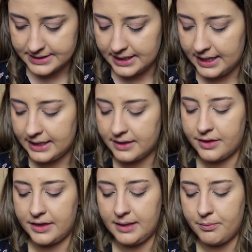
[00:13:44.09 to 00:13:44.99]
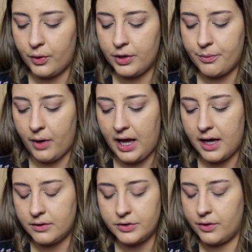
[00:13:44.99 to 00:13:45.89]
take the
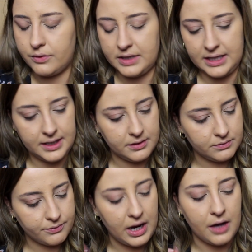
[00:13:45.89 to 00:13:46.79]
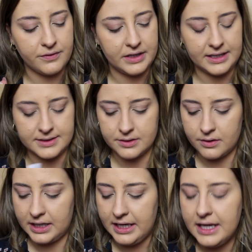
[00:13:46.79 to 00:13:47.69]
brow flick,
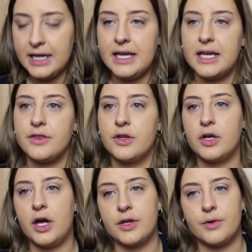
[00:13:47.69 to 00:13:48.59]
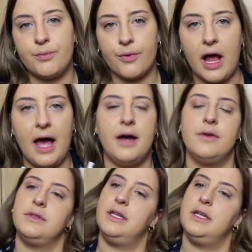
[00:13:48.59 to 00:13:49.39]
in the color brown.